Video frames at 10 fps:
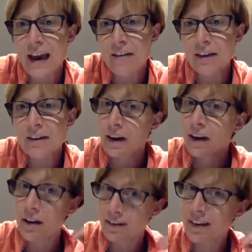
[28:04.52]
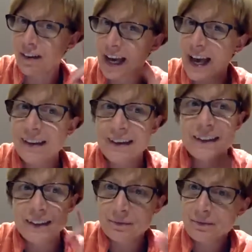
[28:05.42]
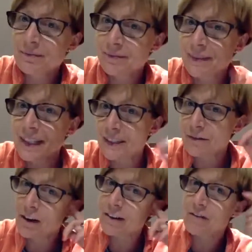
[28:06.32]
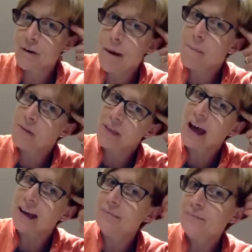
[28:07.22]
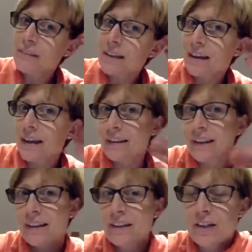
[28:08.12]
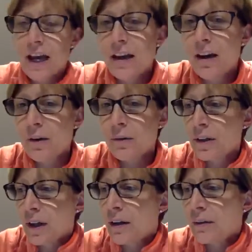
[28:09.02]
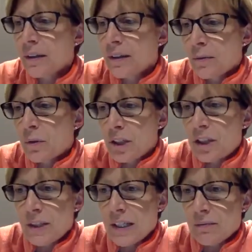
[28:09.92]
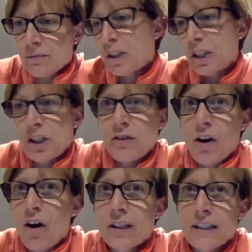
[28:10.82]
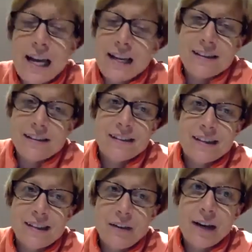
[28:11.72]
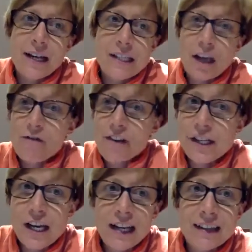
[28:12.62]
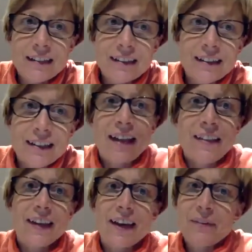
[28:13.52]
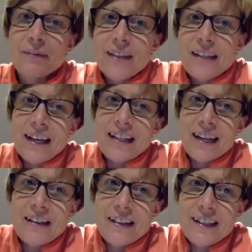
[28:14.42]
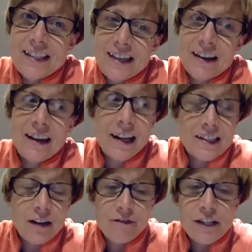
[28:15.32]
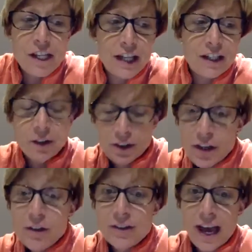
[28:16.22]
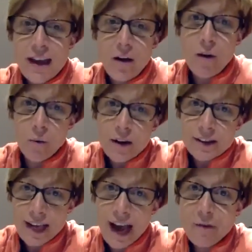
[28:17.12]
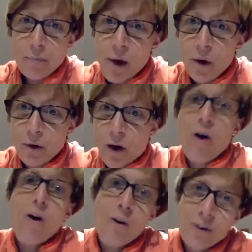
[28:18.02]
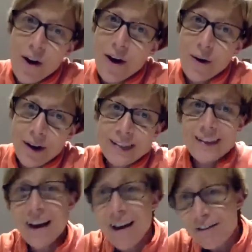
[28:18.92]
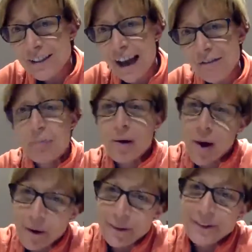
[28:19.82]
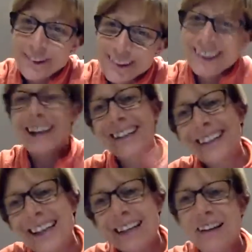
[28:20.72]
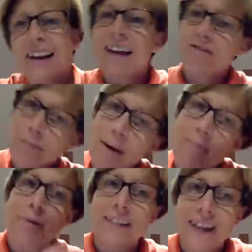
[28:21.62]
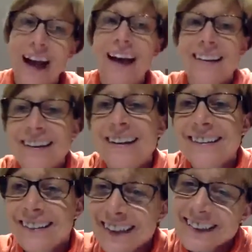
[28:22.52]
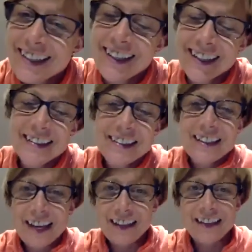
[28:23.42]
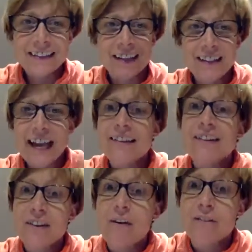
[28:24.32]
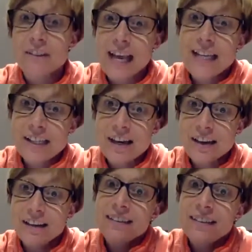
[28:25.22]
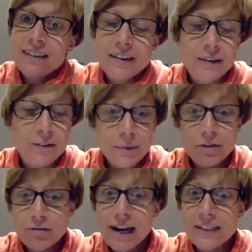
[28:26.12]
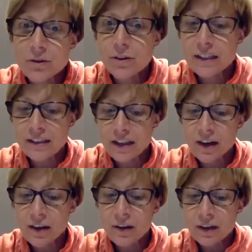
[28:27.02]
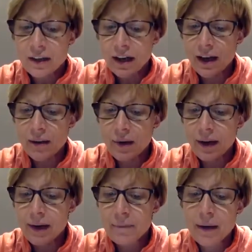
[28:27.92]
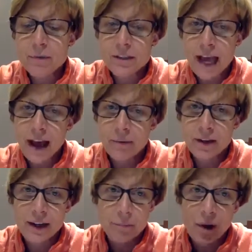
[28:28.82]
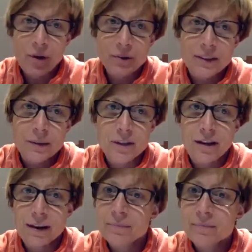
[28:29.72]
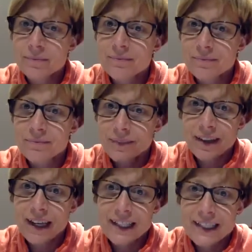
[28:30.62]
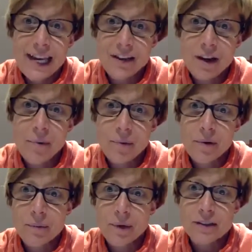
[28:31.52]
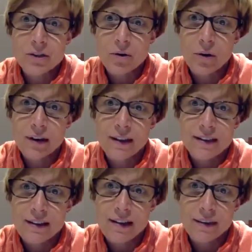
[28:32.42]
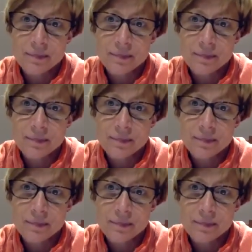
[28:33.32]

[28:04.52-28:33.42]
And you're going, okay. And you remember that. And then they say, oh, you know, what do you do for your holidays? They say, well, I like to go fishing. Yeah, there you go. And they say, I like to go fishing. And you say, oh, do you have a boat? Oh, no, I'd love to have a boat, kind of thing. Like remembering that, and then things like that. And then at the end of the conversation, you think, it's been great talking to you. I might be able to help you get a boat sometime. Can I take your number and we can talk another time?